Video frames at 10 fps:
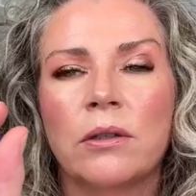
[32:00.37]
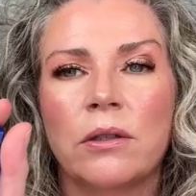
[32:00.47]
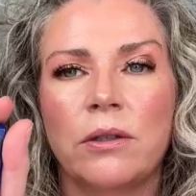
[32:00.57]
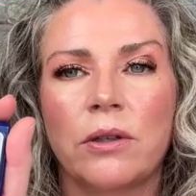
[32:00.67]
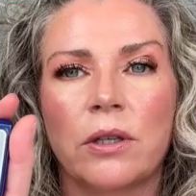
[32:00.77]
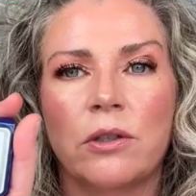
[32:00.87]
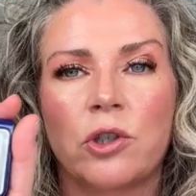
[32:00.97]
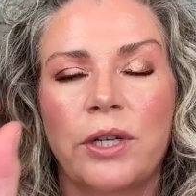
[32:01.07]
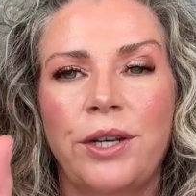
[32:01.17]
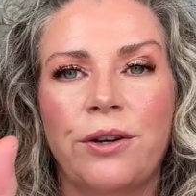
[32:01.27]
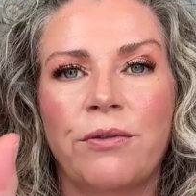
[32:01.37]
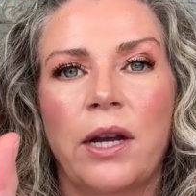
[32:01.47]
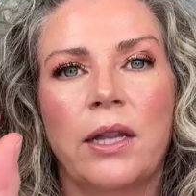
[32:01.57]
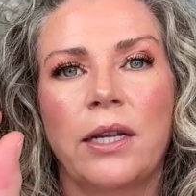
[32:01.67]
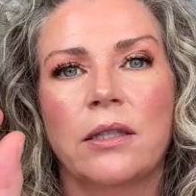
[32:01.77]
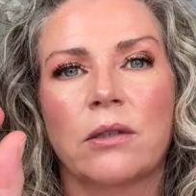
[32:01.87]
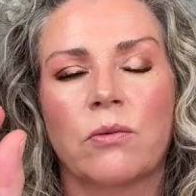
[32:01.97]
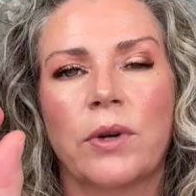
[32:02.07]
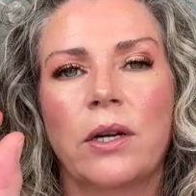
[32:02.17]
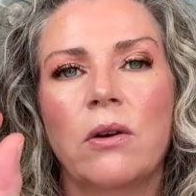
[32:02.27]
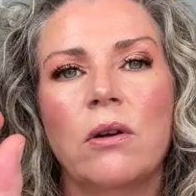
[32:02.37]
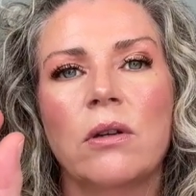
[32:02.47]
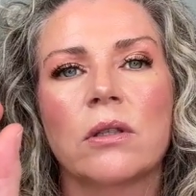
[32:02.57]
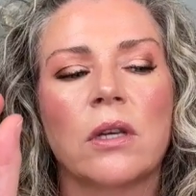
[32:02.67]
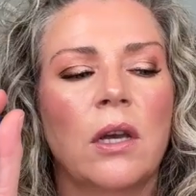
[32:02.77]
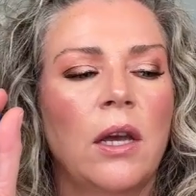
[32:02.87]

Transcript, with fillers: you can treat your fine lines and wrinkles,